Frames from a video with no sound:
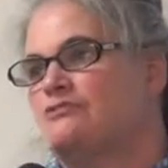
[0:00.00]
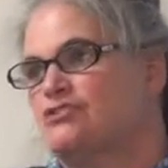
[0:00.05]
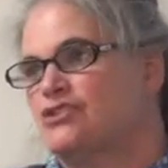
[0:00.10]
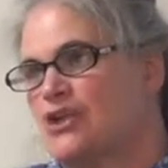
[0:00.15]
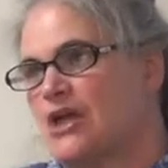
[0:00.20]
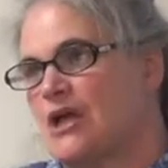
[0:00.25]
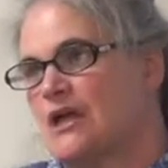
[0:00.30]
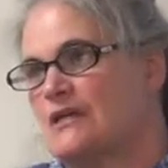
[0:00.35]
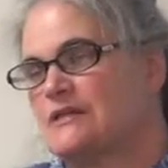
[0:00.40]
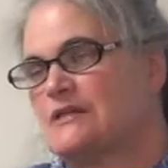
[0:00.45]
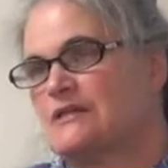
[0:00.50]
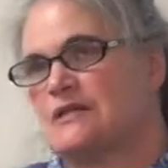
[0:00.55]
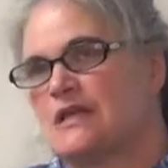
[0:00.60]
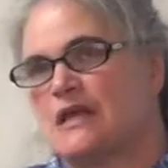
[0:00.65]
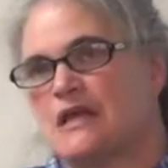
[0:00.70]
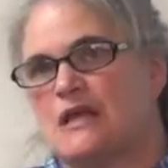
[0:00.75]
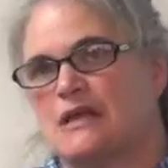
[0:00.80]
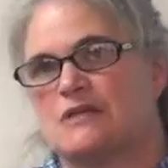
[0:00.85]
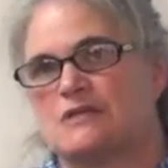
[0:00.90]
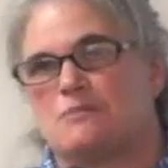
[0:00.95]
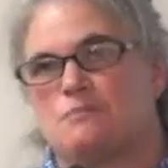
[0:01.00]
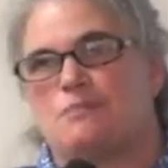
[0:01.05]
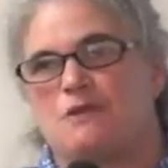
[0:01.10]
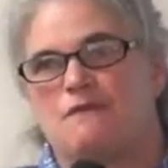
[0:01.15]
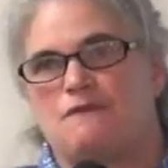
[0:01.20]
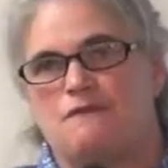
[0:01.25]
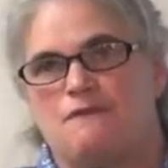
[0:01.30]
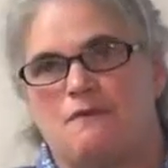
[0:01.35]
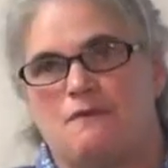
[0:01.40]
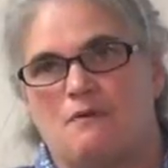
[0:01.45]
just as
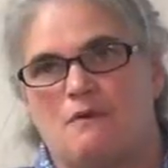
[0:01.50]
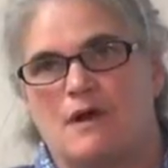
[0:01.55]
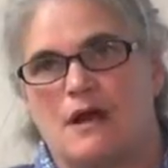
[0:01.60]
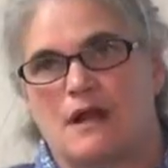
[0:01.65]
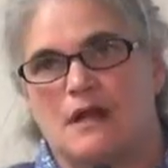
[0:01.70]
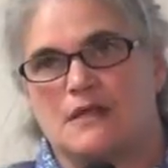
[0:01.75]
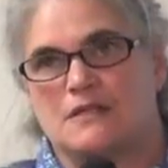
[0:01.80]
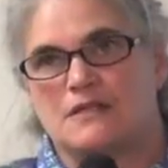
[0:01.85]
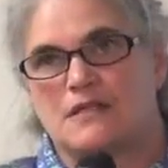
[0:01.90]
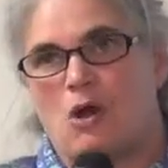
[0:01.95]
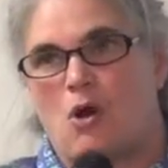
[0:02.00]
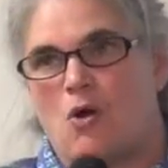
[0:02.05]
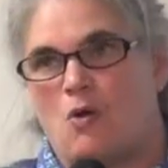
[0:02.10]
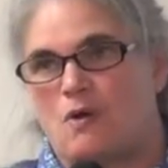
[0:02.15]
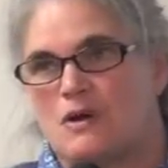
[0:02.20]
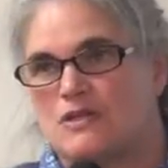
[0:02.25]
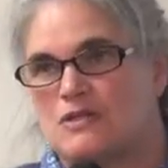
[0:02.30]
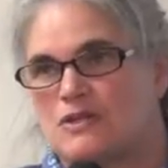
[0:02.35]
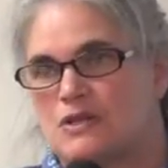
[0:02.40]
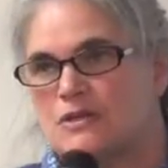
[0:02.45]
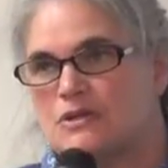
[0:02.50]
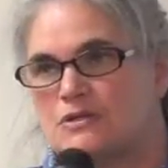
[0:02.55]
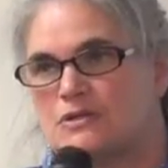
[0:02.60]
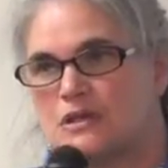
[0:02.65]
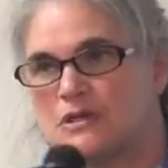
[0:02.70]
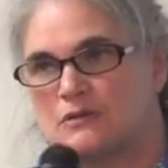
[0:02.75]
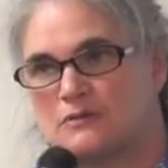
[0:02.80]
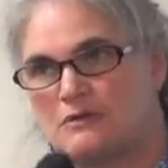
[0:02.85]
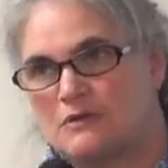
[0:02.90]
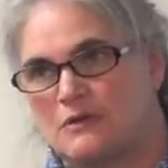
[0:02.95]
before, it's always good
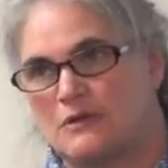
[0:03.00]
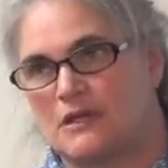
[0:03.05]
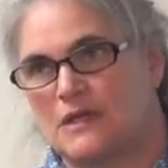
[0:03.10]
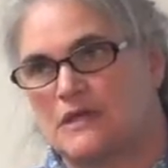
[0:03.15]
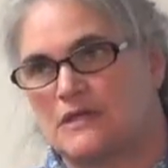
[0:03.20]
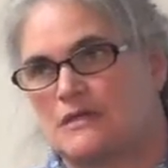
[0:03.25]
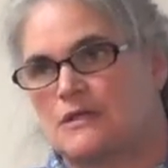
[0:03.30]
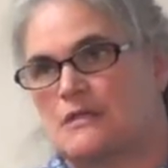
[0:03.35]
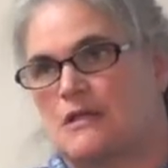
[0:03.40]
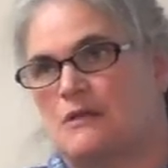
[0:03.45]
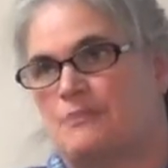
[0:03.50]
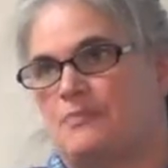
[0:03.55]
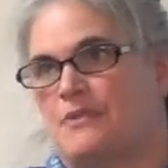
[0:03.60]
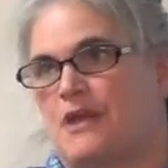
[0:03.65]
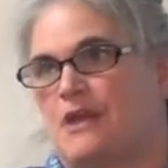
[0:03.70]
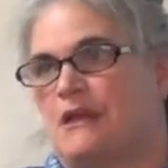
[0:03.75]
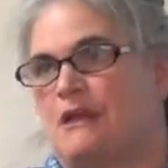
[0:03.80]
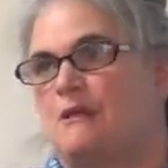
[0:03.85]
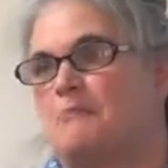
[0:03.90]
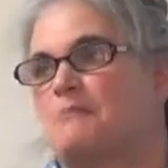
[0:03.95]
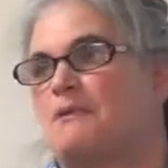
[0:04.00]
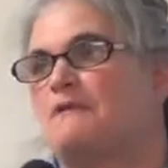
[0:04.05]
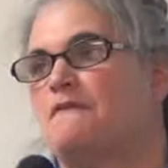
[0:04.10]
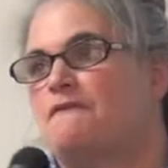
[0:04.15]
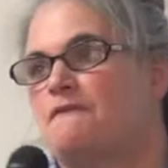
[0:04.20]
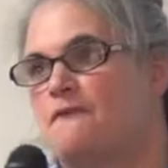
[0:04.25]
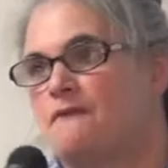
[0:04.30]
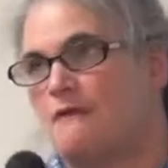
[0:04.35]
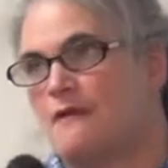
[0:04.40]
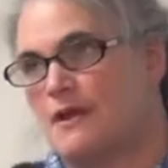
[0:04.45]
to look at something
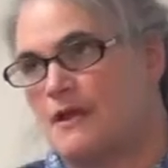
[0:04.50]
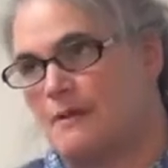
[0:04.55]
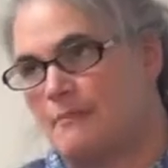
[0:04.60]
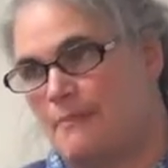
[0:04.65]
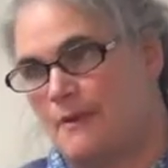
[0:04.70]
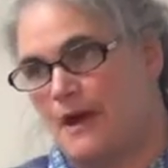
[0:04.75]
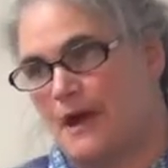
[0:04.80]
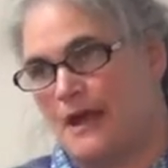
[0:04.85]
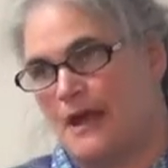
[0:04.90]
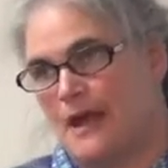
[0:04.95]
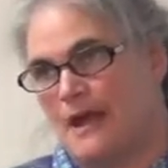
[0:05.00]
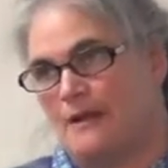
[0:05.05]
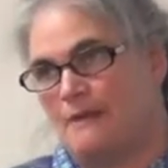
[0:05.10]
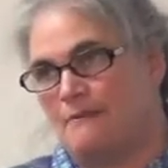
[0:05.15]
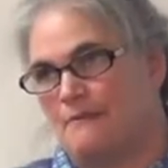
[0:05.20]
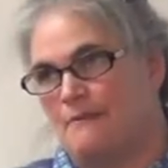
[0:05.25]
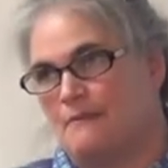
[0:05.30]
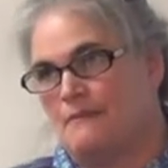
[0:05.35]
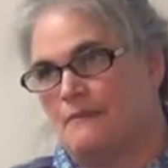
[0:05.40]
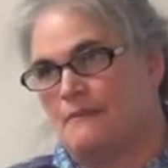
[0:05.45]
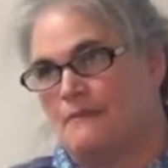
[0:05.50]
before you buy it.